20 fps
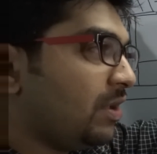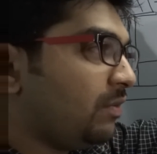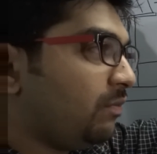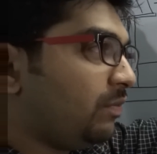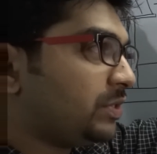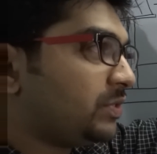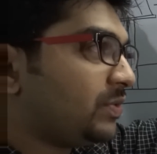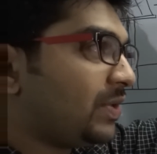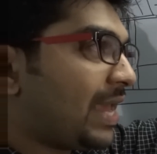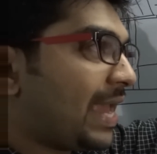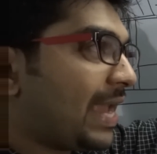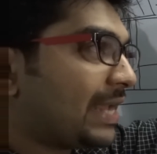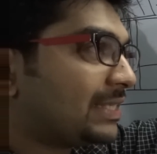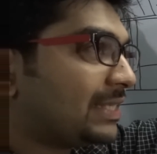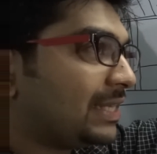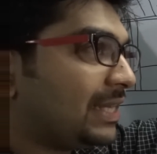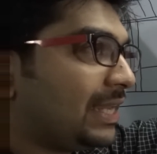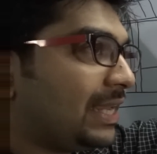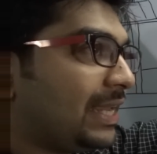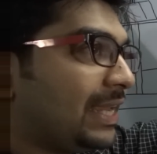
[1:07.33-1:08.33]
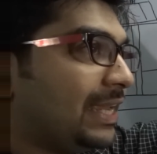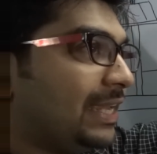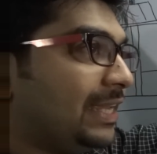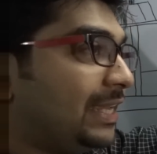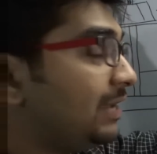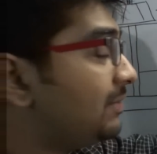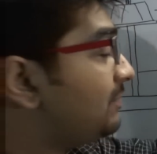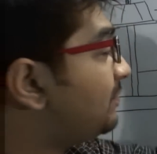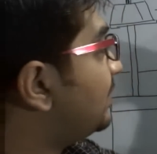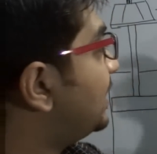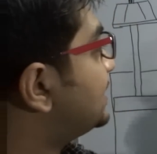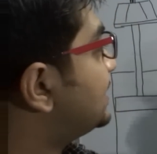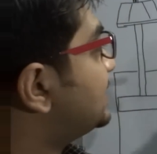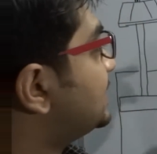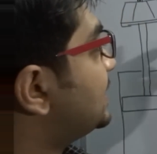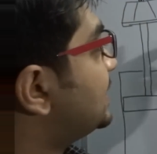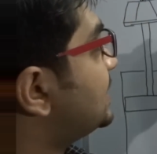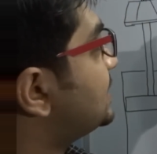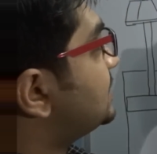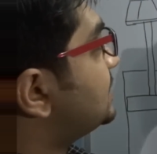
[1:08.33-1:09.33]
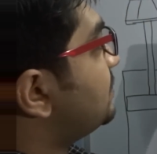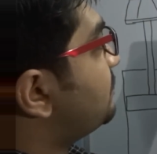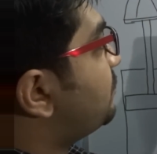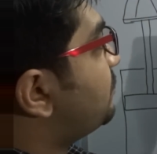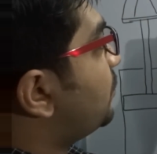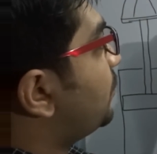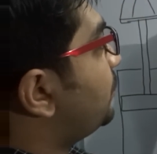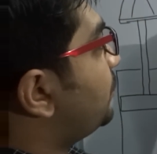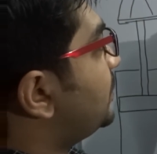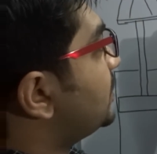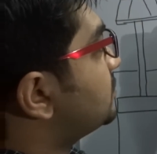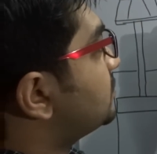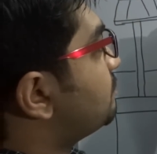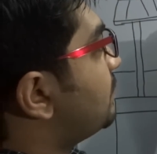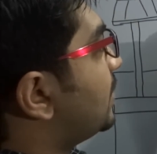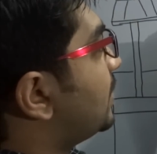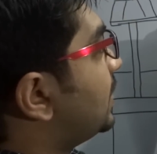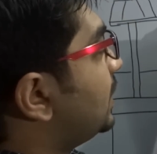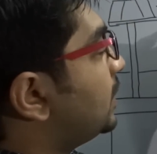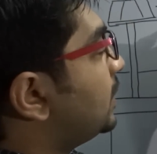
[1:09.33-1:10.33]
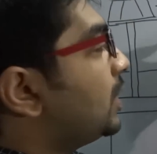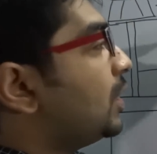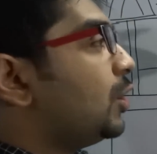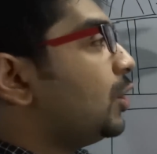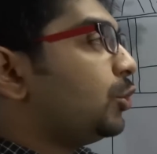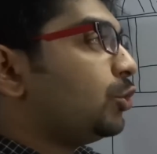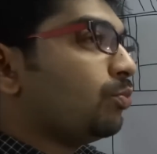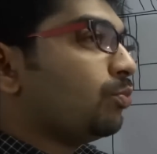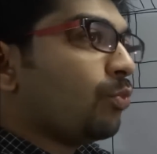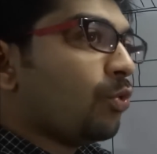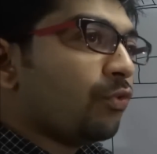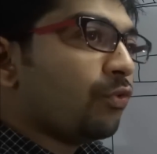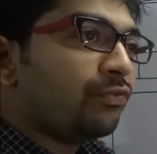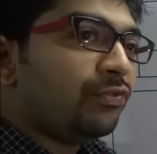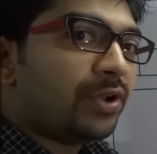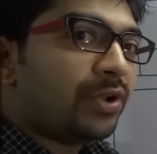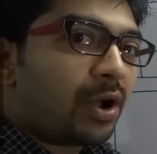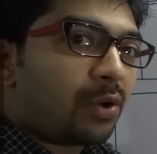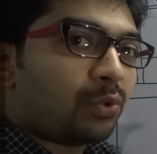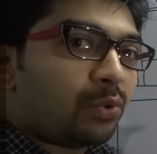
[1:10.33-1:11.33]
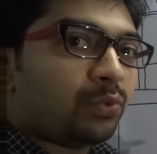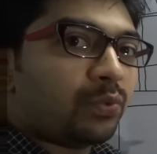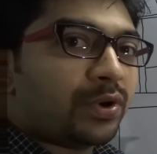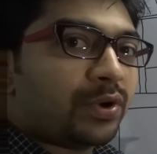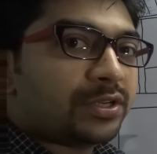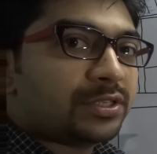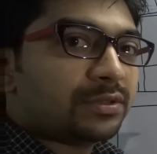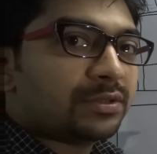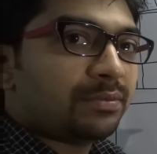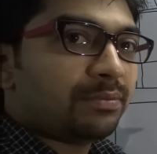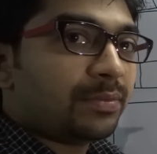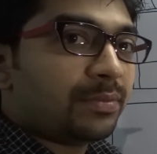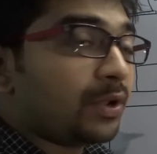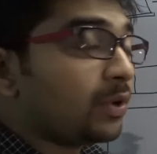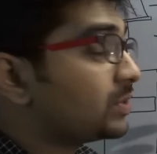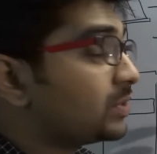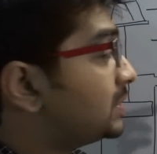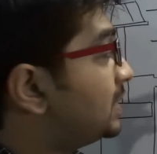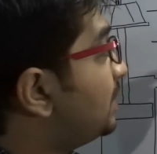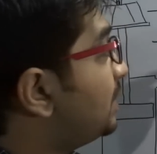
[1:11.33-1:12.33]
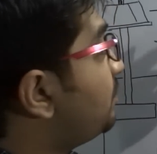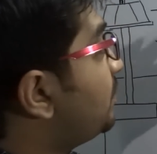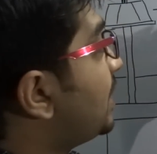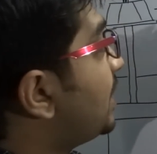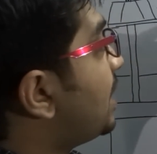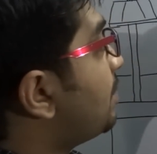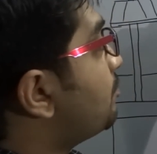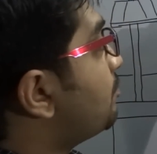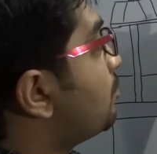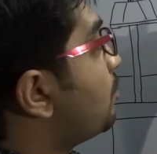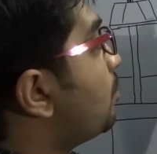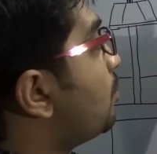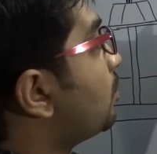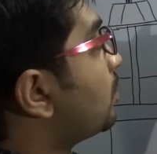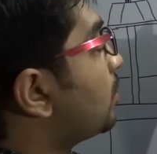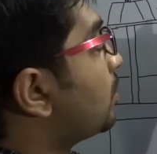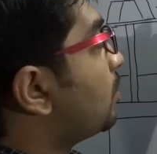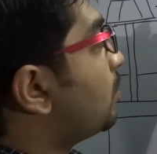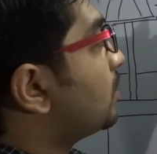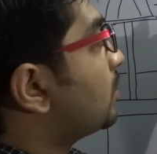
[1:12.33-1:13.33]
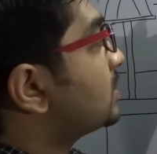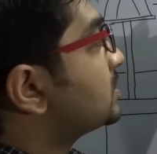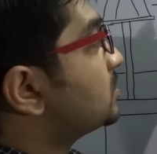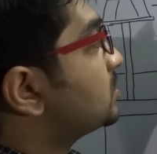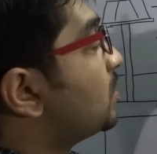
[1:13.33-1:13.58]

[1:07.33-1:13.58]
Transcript: which will actually give a tendency for this bucket to move downwards, because here we have more load.